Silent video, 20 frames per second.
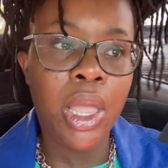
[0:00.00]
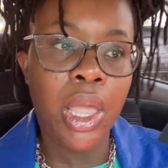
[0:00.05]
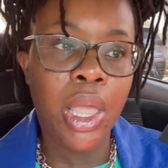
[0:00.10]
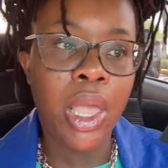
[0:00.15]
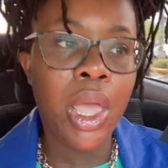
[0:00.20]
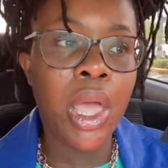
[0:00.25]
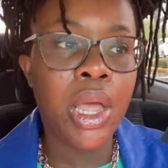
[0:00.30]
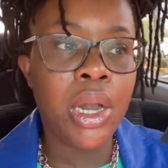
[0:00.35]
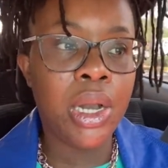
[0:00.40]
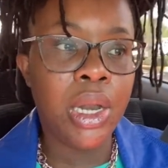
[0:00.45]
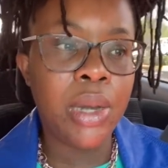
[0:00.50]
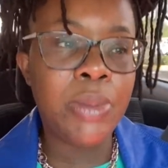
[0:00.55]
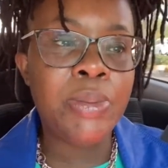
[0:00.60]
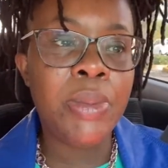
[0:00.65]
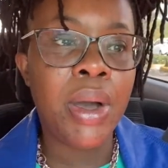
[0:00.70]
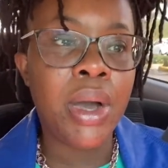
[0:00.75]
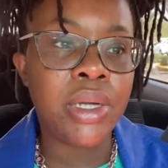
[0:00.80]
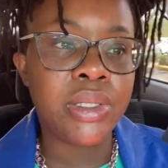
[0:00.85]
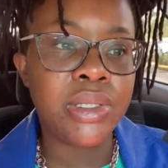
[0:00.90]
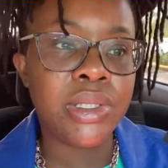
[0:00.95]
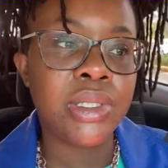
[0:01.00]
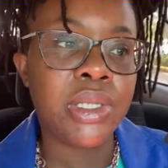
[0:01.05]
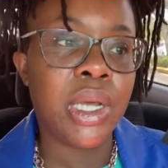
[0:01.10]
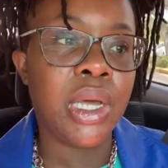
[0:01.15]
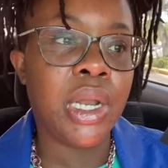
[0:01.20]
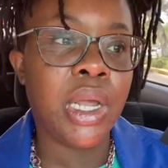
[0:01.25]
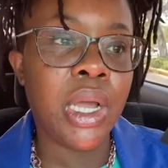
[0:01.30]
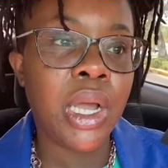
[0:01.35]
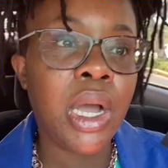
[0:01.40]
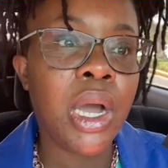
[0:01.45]
I did bought it on
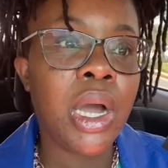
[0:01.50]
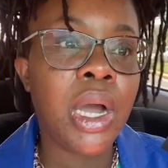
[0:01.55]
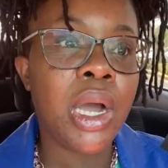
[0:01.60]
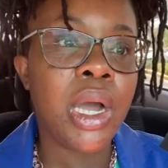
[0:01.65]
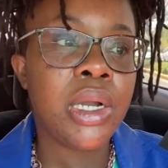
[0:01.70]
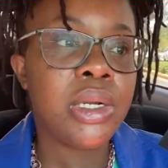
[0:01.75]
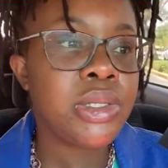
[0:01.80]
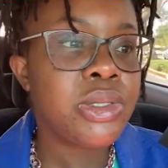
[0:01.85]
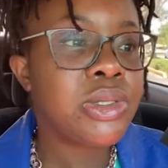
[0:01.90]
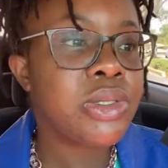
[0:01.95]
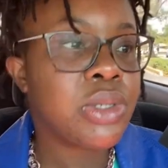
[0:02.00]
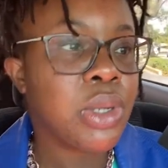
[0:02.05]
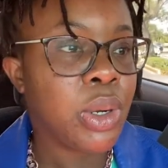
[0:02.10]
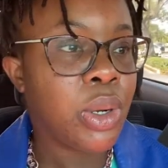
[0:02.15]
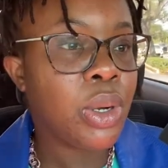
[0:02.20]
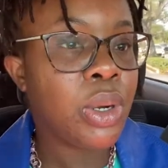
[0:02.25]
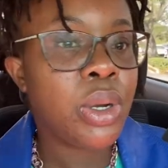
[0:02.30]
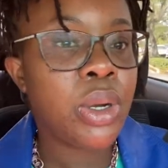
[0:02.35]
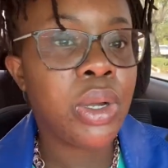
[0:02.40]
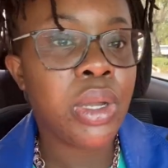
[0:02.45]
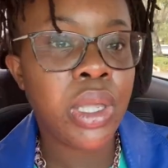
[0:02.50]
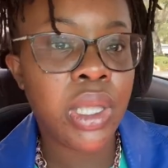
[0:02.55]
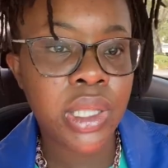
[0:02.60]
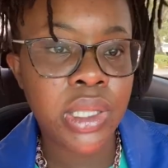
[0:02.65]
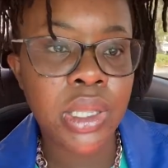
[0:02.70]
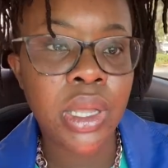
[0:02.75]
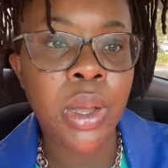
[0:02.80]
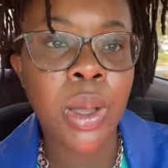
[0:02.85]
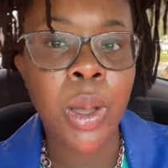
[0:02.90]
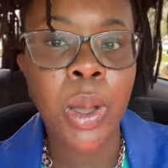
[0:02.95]
a card, so it's
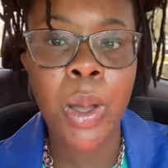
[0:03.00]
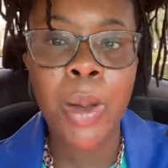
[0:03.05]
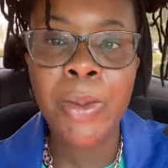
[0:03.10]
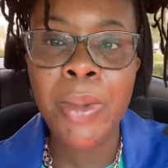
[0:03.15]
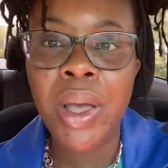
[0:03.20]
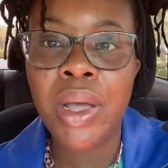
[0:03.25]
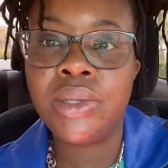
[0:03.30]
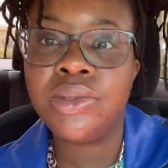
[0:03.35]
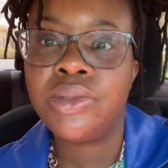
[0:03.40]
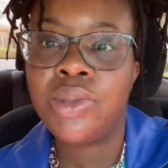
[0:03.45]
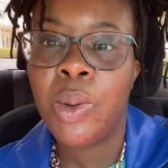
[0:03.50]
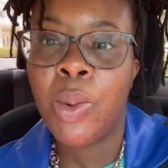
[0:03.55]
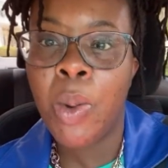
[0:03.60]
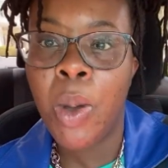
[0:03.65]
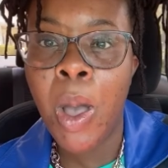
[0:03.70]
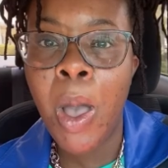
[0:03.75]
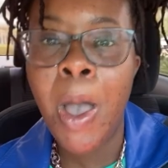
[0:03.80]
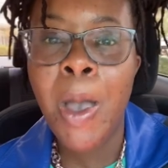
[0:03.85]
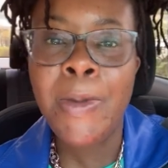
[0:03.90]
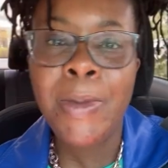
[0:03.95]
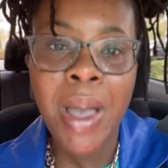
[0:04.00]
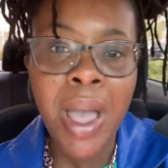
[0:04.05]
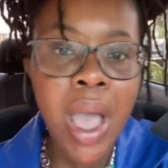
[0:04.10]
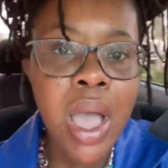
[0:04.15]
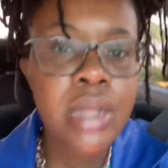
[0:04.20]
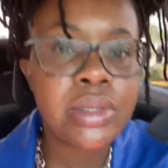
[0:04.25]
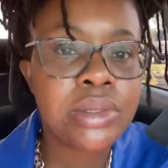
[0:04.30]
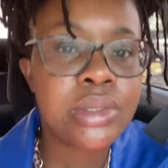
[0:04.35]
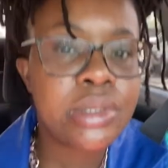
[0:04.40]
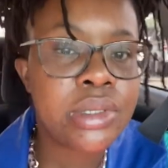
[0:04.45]
gonna go back to
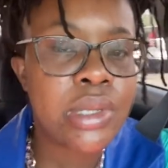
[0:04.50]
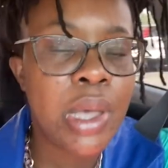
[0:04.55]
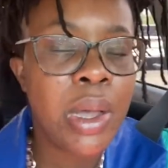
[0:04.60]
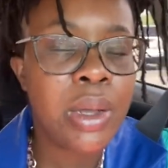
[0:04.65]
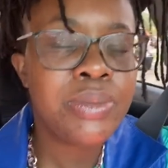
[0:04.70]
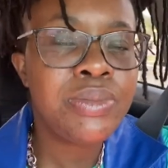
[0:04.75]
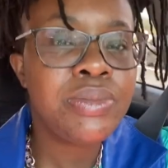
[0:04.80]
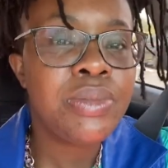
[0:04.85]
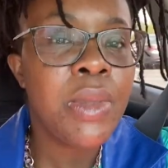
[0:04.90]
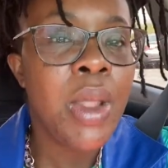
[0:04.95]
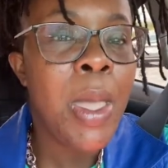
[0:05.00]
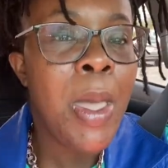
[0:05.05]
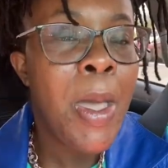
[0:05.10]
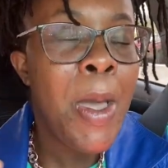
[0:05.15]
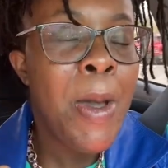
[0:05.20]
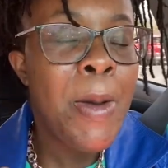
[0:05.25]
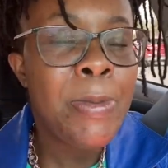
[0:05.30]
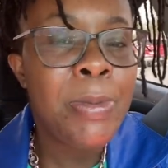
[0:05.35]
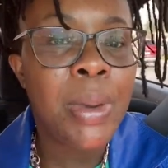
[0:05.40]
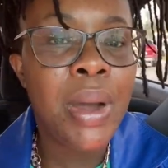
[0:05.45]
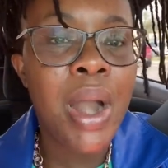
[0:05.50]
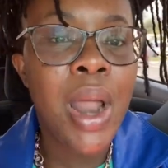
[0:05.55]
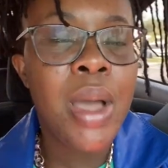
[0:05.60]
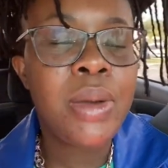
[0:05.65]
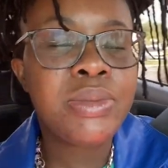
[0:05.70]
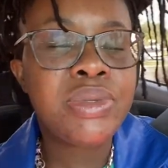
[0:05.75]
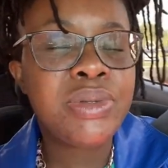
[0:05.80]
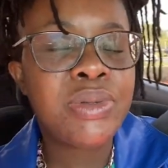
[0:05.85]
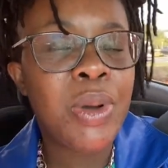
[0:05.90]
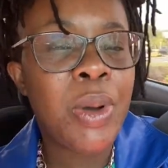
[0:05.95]
Walmart. But
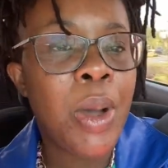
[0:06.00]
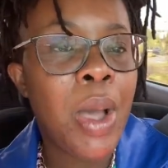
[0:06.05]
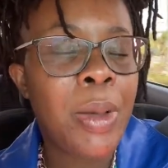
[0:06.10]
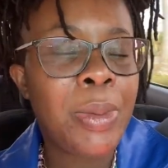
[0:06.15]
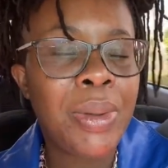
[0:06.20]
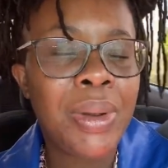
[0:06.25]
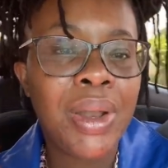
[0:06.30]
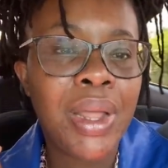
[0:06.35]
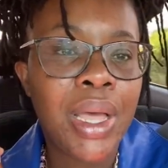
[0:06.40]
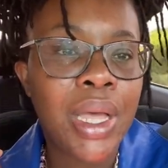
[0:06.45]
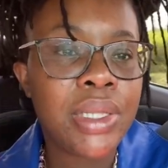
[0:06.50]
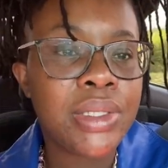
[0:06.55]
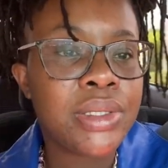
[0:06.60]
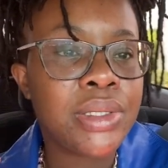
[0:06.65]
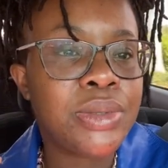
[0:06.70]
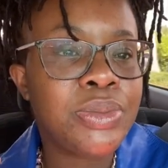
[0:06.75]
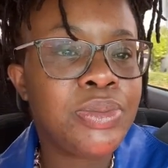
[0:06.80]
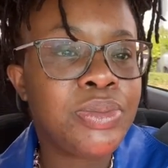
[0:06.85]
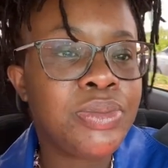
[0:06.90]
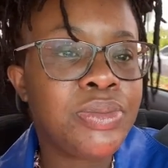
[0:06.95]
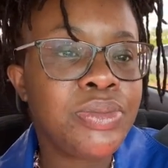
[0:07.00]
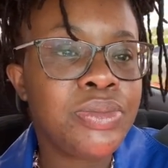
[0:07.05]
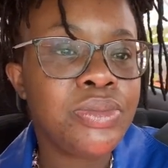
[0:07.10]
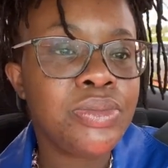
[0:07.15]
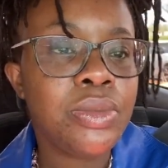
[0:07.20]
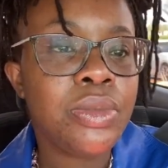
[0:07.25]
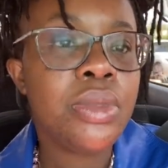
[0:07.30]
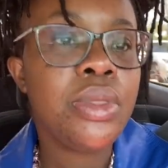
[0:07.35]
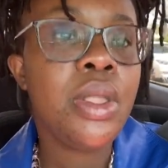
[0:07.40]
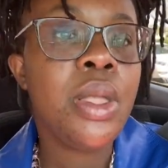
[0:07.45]
I'm so happy that
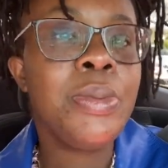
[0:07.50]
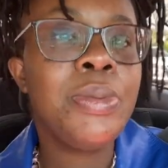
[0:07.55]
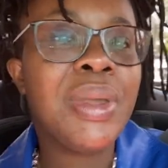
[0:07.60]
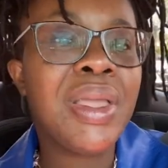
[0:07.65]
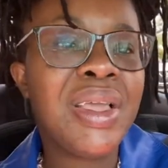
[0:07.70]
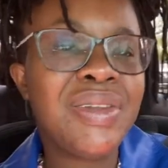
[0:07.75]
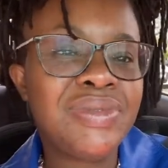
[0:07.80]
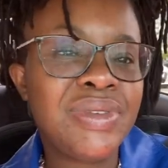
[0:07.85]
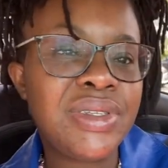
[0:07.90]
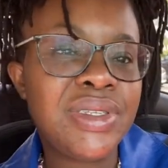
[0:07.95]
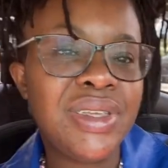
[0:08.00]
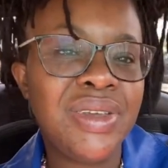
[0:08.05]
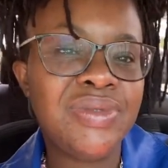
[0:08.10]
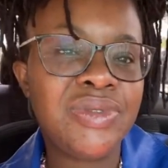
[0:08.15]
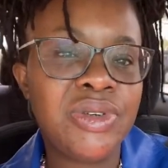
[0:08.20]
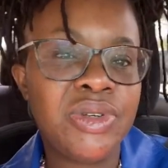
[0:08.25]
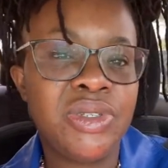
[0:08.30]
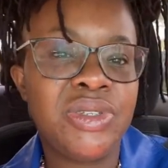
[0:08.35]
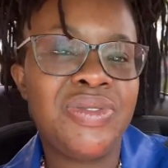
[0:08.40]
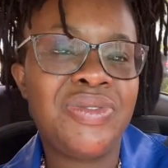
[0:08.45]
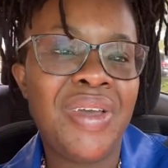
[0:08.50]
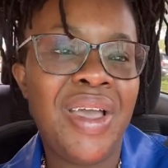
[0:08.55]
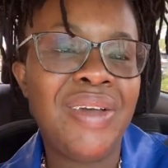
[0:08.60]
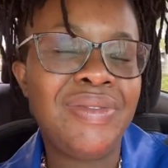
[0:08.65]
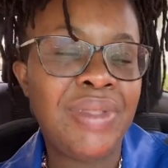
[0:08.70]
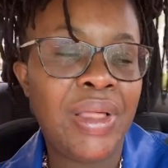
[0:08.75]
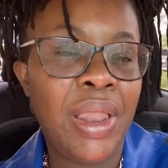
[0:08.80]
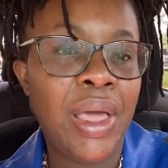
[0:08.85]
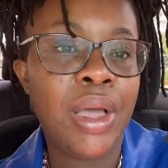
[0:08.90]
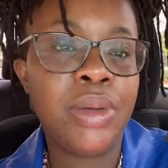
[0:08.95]
I get to save
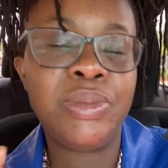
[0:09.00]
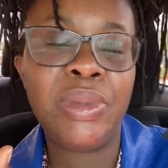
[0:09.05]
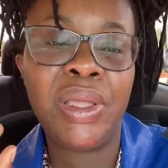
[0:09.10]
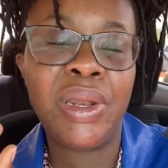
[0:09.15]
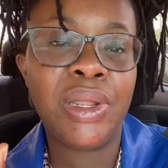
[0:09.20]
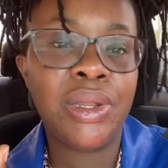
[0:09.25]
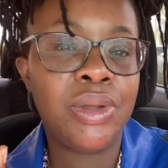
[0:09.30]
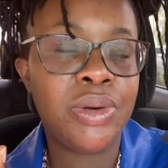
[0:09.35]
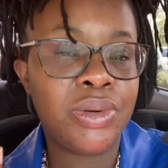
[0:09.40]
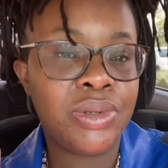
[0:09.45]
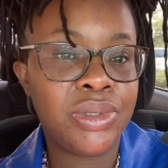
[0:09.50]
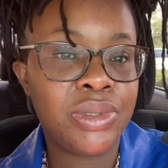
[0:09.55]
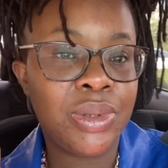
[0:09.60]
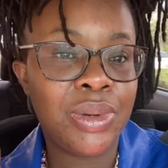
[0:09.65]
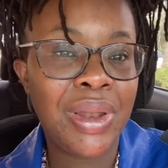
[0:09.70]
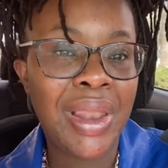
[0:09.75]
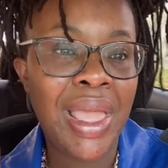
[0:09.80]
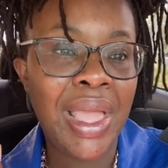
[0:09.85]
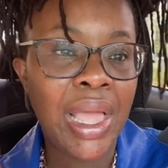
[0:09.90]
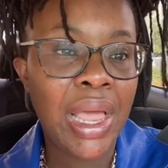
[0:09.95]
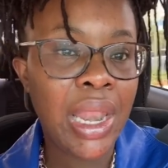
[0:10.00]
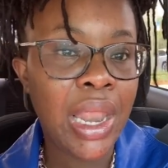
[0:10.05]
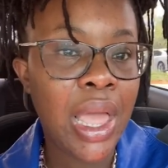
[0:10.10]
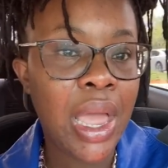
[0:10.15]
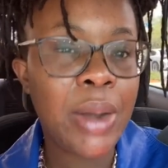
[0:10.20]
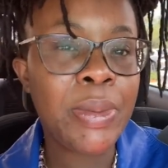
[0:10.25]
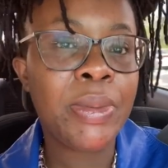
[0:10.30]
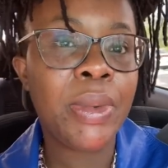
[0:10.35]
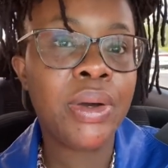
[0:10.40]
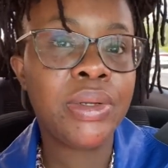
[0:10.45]
$35. I mean, it don't sound like a
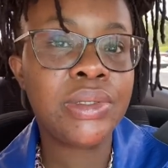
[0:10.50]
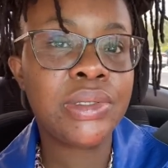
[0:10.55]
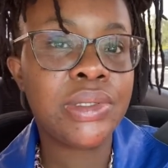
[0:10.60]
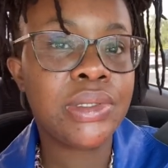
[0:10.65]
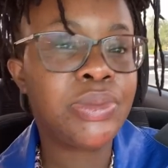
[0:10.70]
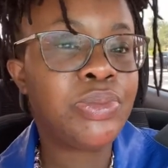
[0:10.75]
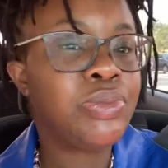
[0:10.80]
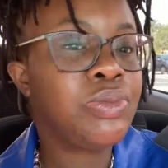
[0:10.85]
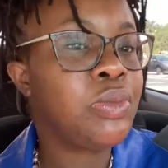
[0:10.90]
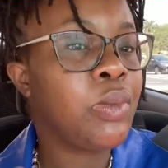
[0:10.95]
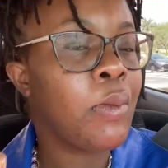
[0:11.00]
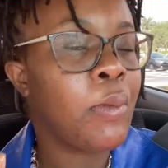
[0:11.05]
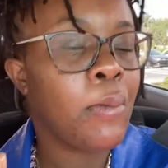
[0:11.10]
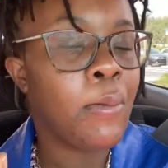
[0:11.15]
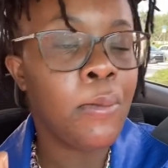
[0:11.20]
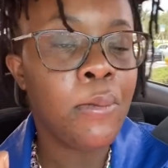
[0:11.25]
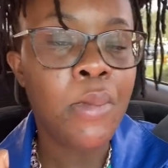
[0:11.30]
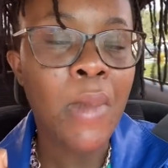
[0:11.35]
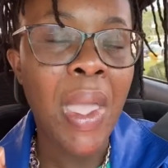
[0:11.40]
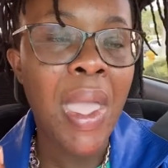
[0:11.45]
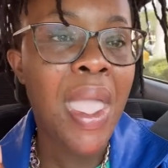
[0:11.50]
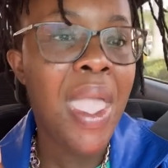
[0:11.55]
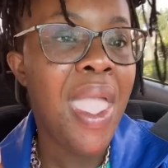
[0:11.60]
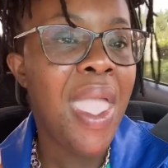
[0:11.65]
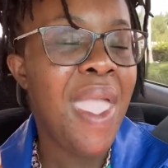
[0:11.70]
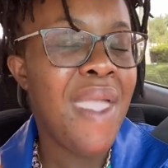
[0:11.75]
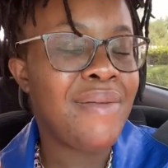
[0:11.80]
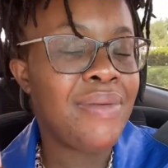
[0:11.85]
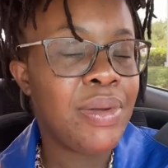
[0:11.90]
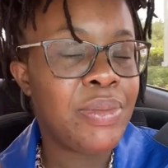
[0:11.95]
lot, but
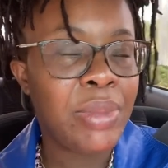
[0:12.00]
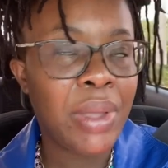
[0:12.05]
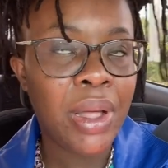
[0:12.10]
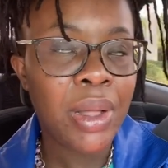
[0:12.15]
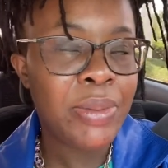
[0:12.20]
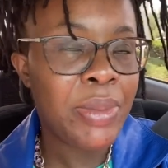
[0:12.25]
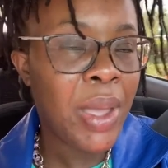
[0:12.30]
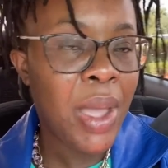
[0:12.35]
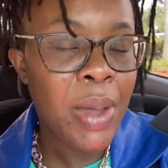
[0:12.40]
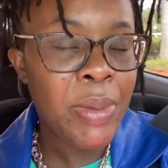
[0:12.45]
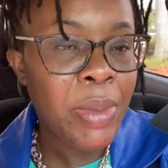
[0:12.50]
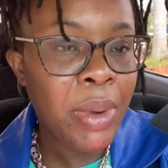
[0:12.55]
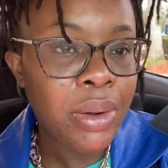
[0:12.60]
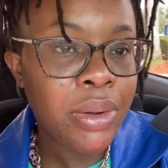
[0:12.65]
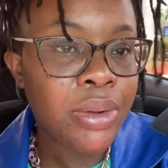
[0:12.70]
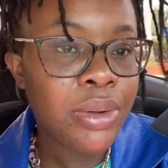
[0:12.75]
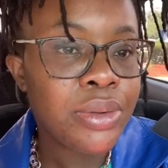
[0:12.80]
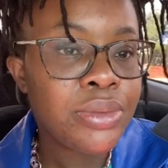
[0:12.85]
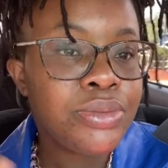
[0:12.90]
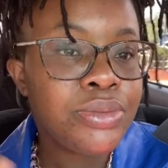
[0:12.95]
everyone can make a muckle.